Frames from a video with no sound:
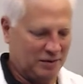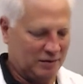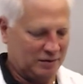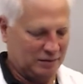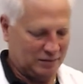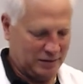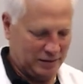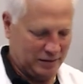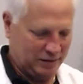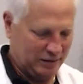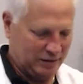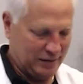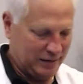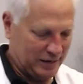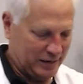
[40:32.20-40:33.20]

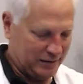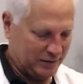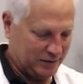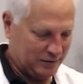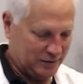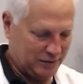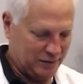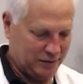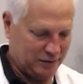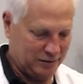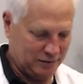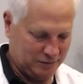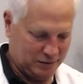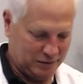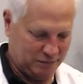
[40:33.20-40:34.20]
I got this thing. Let
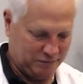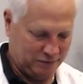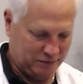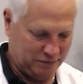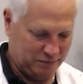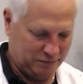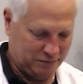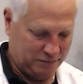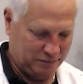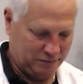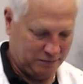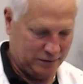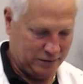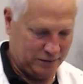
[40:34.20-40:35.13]
me see if it even dated it.